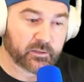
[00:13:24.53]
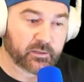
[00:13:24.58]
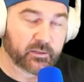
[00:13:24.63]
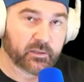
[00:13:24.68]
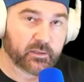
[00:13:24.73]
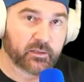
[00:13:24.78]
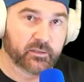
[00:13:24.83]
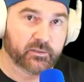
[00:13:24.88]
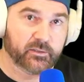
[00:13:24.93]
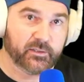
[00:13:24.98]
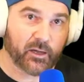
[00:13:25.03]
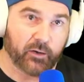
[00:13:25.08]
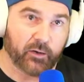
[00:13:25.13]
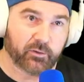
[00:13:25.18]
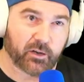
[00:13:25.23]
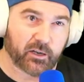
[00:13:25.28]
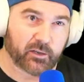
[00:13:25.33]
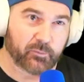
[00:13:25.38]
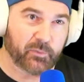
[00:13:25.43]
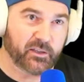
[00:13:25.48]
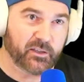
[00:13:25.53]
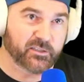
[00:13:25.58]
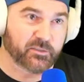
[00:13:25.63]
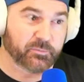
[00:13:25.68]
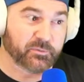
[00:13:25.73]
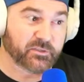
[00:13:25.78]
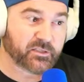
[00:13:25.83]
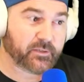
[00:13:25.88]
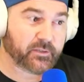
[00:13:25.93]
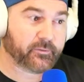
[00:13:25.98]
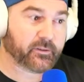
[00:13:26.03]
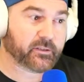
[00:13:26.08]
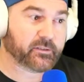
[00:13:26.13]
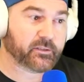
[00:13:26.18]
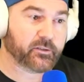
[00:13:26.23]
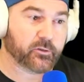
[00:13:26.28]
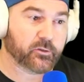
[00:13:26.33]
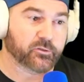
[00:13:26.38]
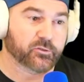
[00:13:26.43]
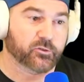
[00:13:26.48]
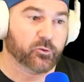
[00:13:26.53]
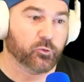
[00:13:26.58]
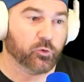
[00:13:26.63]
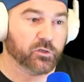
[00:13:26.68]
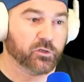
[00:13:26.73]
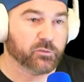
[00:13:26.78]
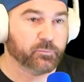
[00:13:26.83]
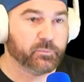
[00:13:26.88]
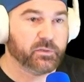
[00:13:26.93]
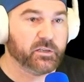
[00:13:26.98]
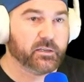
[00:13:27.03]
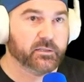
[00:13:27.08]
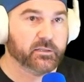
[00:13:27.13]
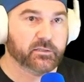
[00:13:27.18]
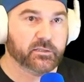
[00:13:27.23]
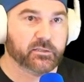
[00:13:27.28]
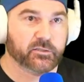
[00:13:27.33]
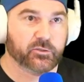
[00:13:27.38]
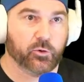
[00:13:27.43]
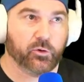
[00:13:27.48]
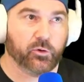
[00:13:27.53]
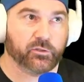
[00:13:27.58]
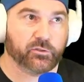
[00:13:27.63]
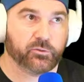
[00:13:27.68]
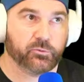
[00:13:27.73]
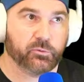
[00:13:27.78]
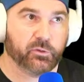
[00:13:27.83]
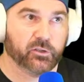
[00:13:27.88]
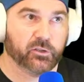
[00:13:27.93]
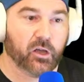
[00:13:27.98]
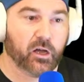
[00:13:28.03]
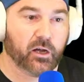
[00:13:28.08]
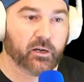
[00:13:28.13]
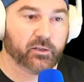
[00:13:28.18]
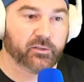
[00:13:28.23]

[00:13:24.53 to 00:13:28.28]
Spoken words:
Now I recommend specifically those chords because it's going to unlock the